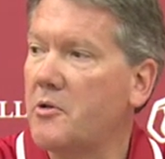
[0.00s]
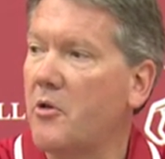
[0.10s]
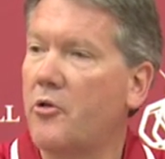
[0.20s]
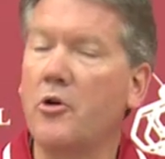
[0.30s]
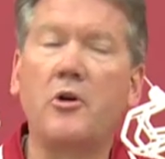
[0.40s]

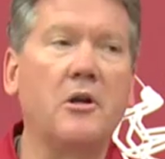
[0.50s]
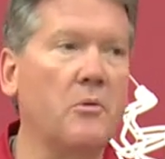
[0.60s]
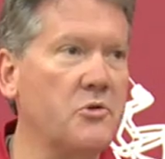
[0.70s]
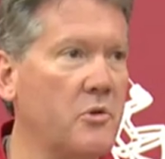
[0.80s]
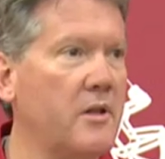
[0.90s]
The third year
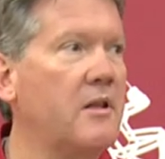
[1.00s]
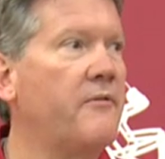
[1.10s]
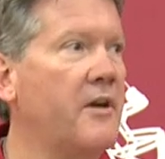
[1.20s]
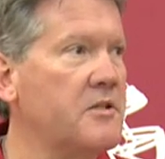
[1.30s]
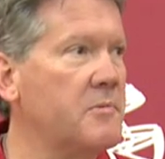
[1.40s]
was really the
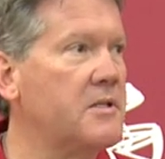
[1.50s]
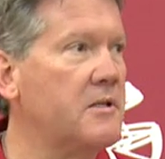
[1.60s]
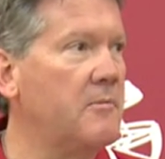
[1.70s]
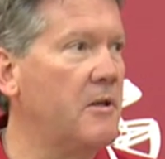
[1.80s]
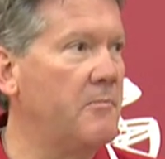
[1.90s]
investments
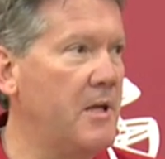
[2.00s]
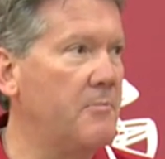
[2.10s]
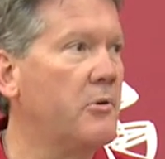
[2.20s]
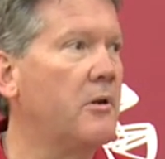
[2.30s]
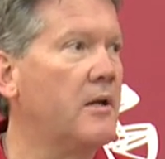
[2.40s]
in
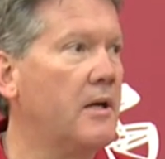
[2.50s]
people,